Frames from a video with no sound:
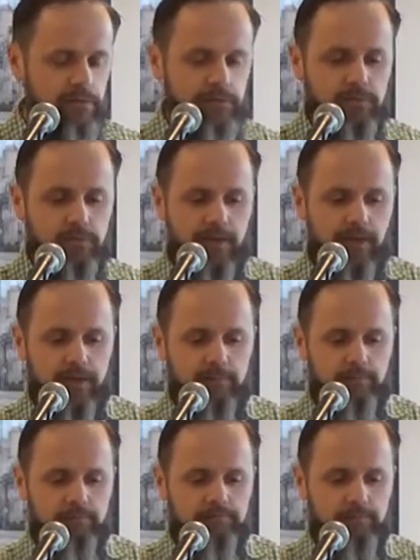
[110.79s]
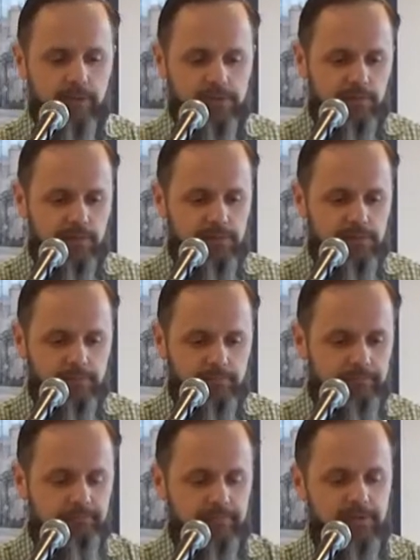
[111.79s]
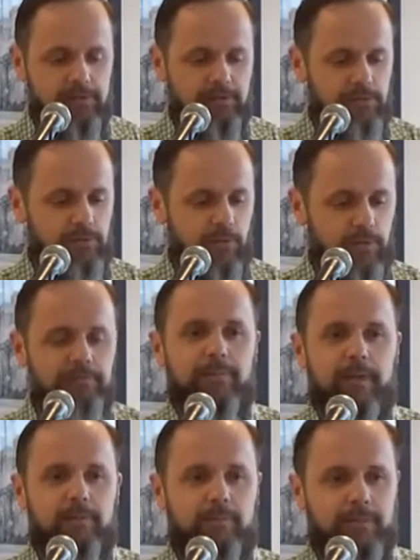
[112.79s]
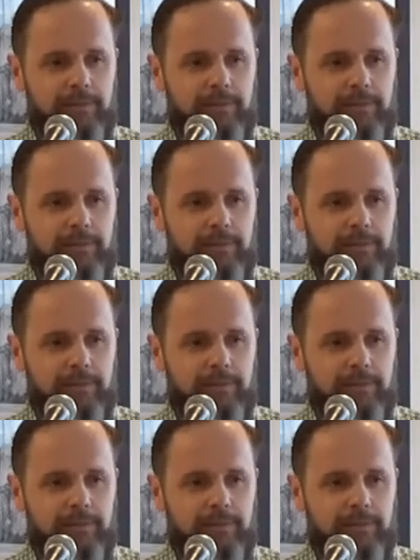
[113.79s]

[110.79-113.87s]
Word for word: so um, much of it is just stolen from him.